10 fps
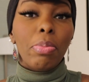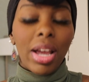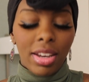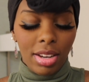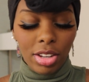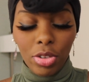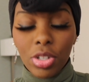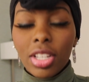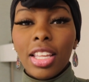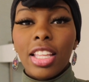But
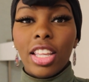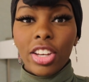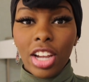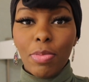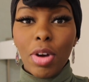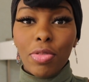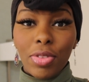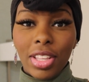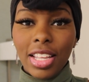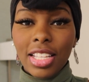usually they come off
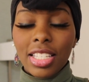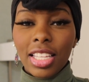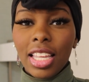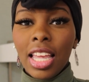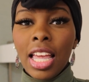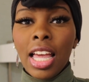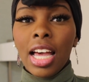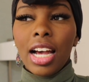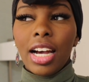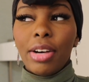really easily.
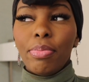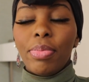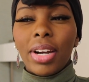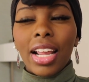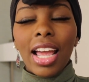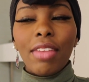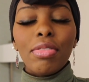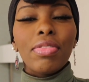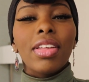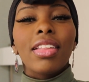But I have a
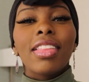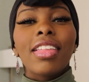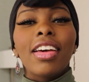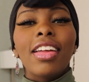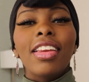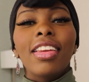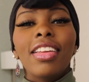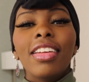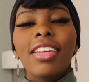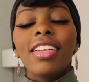feeling
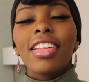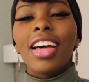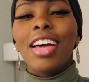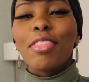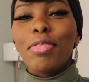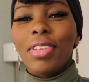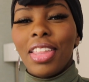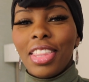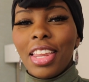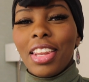
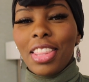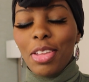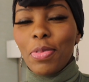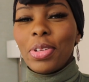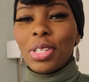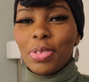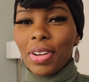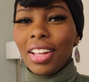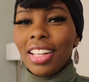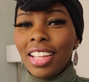that they will
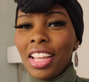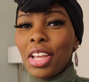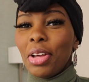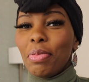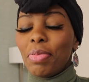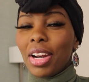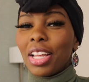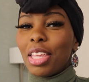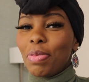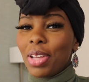swell, but I'll
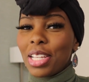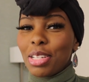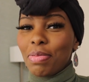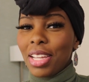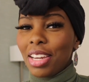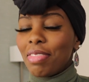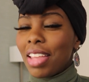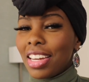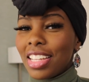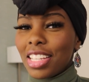keep you guys updated if
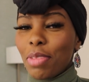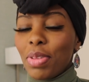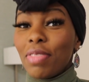that does happen.